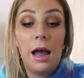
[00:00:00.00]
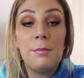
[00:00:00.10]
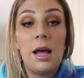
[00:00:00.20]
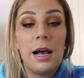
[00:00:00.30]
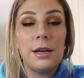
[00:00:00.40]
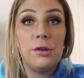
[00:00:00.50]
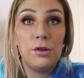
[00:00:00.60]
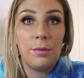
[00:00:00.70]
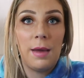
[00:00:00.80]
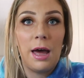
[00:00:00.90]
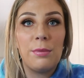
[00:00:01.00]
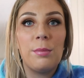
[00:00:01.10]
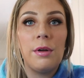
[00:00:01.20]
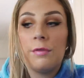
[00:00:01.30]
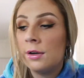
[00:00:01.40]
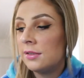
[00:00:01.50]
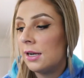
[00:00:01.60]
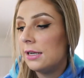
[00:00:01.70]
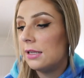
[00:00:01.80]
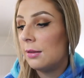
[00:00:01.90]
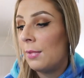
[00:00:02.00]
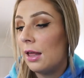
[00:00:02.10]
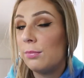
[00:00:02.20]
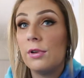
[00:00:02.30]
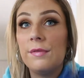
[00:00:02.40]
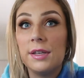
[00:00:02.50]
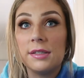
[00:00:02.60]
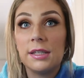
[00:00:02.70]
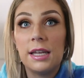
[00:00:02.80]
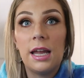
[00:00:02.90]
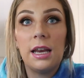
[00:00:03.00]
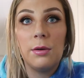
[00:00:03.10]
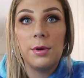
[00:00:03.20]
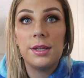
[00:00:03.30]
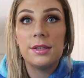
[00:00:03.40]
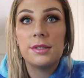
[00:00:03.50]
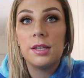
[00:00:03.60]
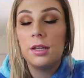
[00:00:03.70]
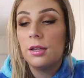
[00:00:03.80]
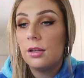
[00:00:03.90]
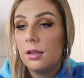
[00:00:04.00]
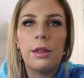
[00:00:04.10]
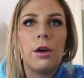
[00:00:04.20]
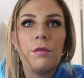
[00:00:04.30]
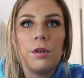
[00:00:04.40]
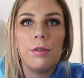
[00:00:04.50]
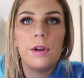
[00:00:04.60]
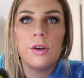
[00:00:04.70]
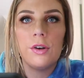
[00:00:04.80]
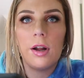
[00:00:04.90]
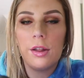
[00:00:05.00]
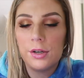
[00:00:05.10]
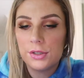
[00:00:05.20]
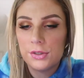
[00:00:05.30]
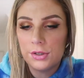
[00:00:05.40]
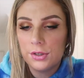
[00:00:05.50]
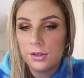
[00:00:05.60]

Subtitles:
I'm not gonna do the math, but my friends and I did the math previously and it was like over $300.